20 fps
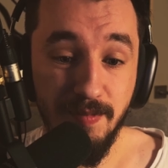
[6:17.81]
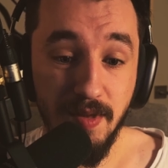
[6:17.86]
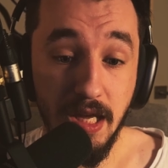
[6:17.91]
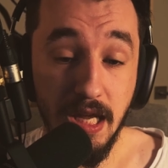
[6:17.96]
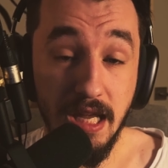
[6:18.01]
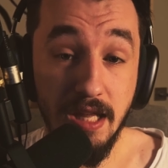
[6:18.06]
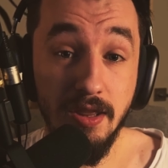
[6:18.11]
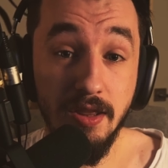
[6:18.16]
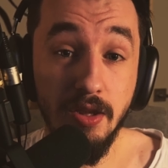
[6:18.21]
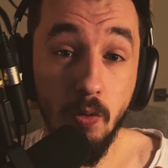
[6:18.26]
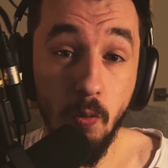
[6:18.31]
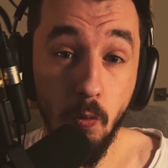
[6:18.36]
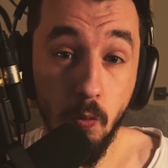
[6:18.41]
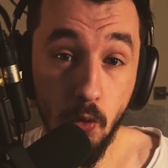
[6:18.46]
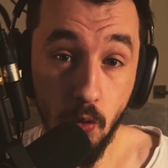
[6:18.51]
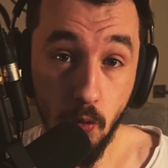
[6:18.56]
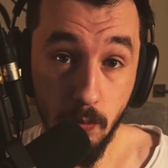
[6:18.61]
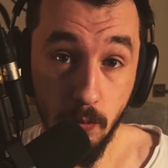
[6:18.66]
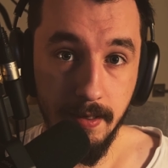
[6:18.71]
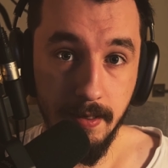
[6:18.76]
in the
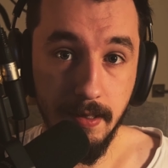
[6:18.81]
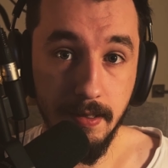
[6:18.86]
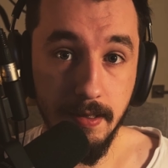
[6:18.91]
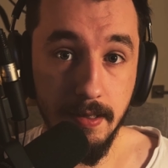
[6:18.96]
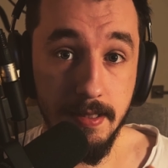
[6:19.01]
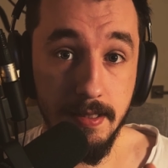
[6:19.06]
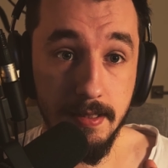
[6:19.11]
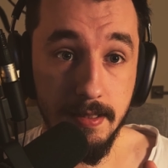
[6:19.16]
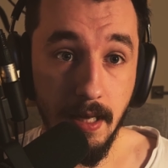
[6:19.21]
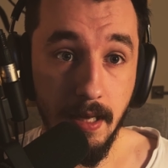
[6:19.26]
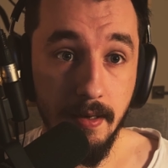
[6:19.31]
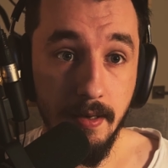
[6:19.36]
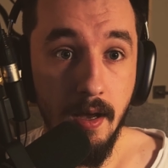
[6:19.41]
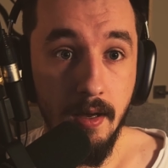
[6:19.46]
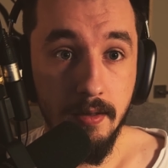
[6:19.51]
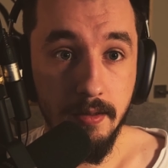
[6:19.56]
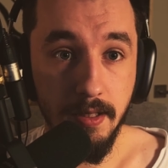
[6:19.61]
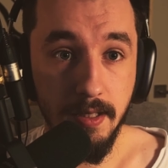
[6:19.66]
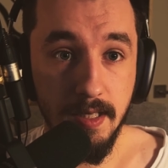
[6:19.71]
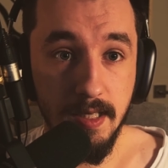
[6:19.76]
womb. It is said
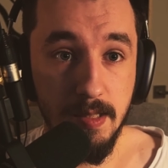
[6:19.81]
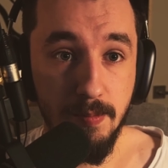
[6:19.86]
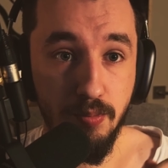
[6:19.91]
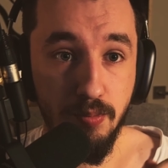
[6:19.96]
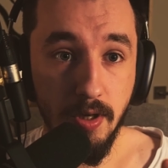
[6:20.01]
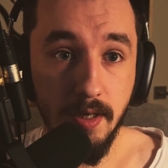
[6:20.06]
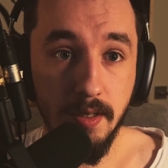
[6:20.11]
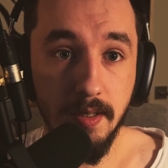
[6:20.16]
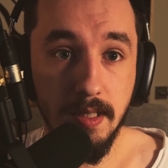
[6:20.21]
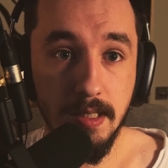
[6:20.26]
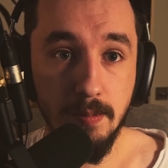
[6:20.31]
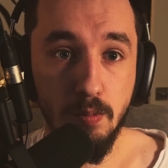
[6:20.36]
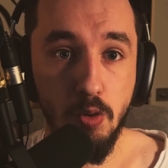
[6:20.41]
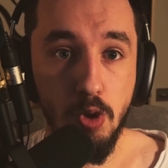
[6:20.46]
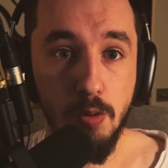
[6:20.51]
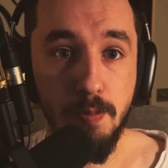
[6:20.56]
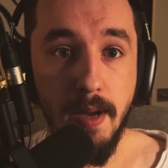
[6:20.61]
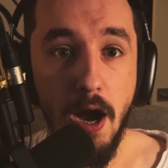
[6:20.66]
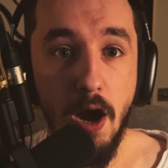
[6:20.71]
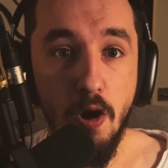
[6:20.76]
that his brain is
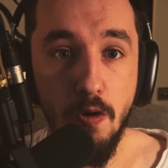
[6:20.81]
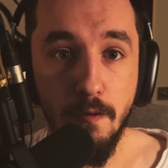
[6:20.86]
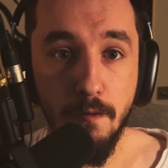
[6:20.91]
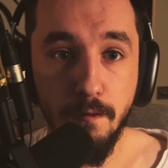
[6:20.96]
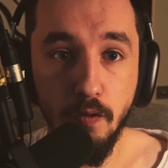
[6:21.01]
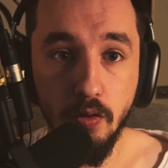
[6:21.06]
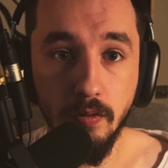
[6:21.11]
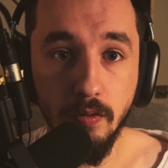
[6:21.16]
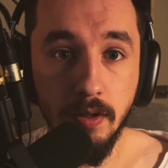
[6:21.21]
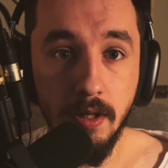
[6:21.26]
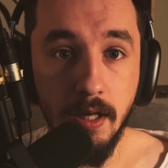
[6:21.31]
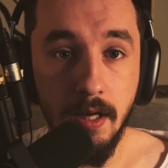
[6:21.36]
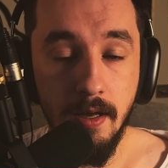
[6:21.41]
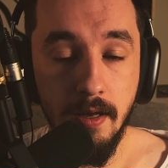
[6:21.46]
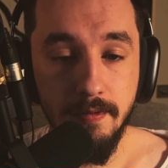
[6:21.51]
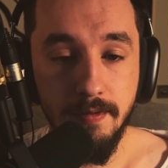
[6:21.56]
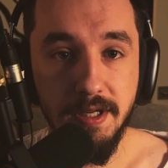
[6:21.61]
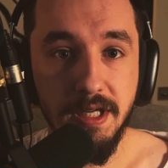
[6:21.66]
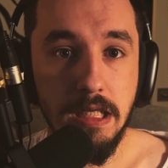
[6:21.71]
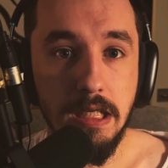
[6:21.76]
more powerful
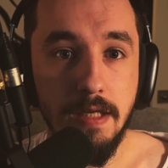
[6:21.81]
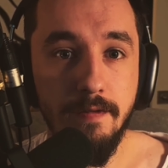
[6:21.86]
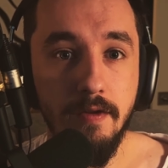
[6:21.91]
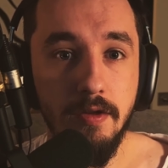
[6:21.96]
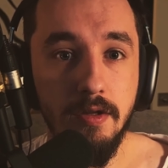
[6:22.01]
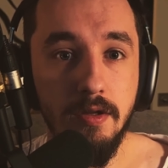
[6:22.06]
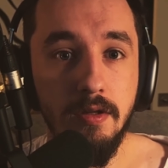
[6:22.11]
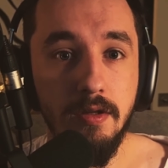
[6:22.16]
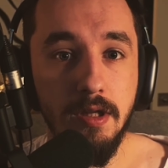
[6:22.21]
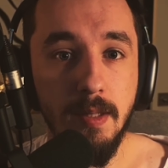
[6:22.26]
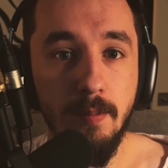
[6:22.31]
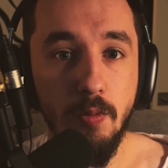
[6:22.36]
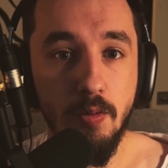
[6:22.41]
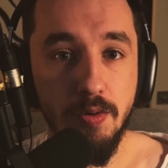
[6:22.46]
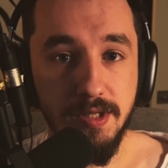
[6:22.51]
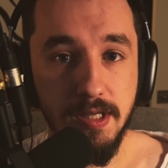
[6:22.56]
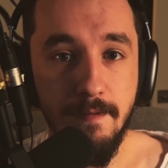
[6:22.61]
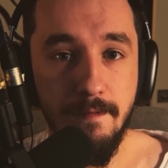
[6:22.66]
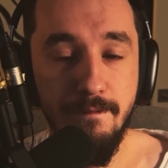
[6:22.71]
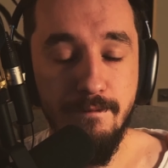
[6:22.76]
than even the
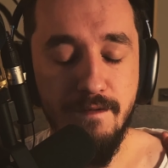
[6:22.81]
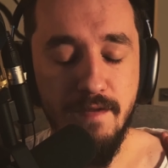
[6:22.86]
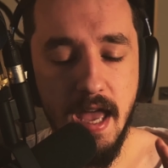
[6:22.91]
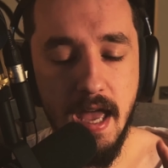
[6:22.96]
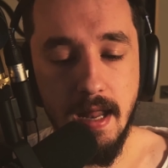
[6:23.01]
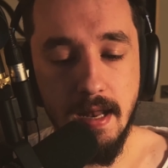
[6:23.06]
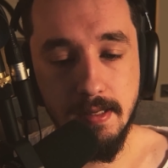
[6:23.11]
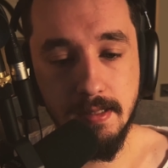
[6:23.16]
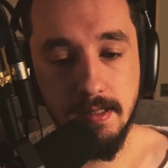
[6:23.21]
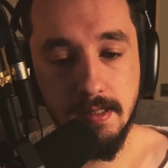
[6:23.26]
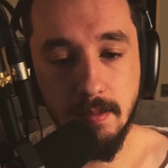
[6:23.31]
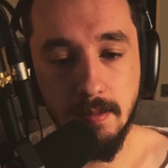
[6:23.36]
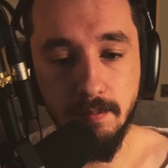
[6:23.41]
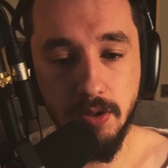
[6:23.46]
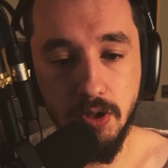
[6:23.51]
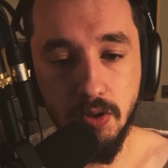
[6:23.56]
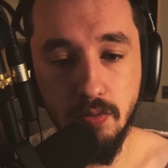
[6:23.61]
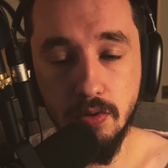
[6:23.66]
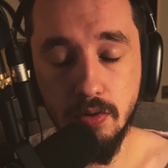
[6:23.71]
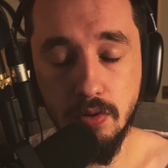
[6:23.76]
most advanced
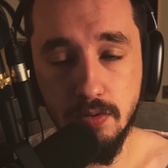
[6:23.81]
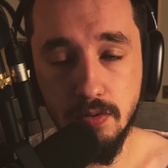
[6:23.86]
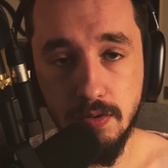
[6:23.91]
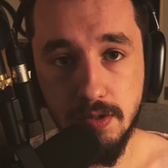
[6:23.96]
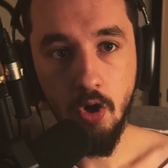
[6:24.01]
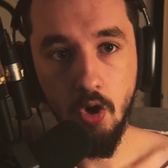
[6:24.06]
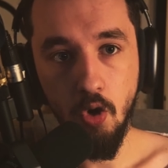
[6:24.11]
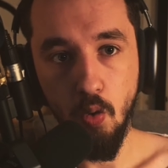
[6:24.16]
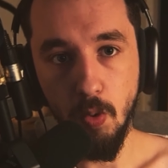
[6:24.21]
computers.